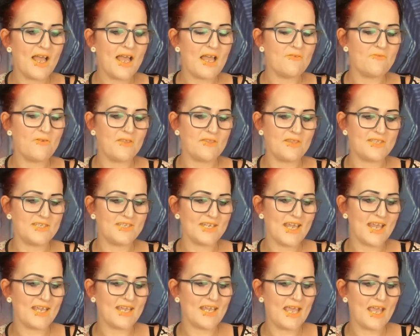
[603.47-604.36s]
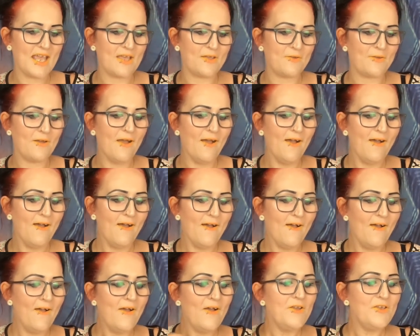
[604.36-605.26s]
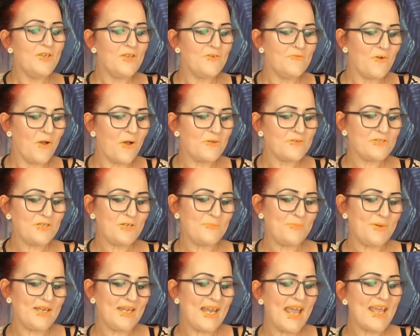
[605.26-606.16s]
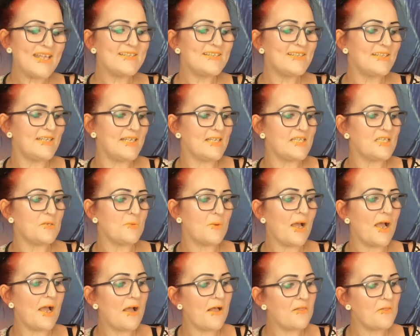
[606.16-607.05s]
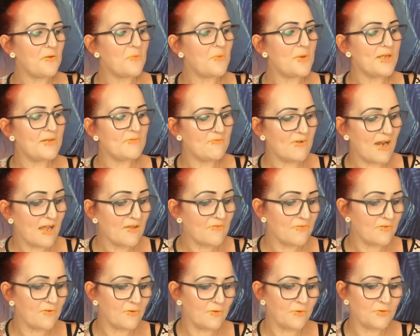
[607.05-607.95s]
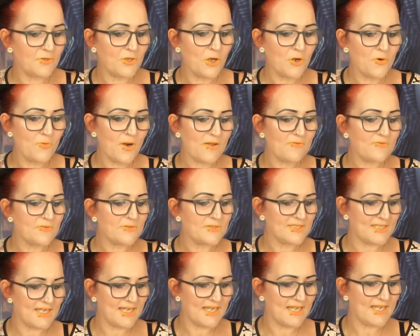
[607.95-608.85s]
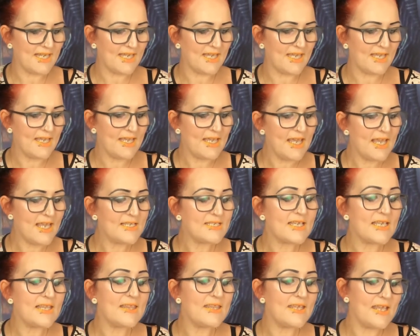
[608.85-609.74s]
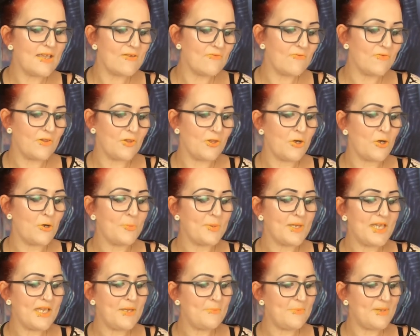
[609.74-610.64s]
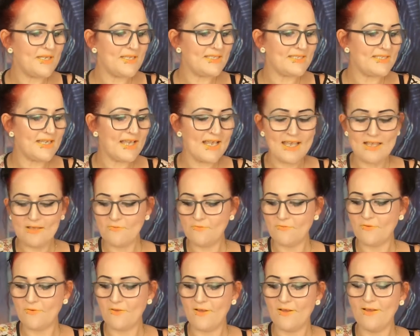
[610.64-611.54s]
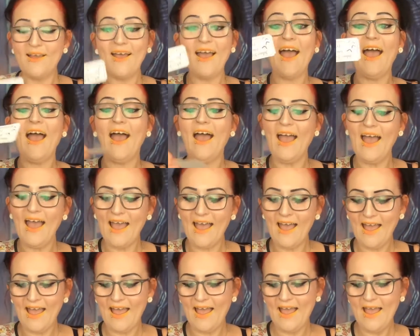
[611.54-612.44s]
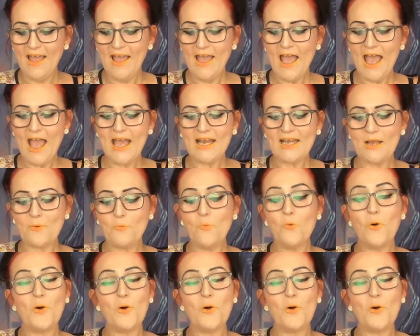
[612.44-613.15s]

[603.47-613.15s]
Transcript: at the checkout. You've also been entered into our Halloween raffle. Your raffle ticket is in the envelope. Keep it safe. And I'm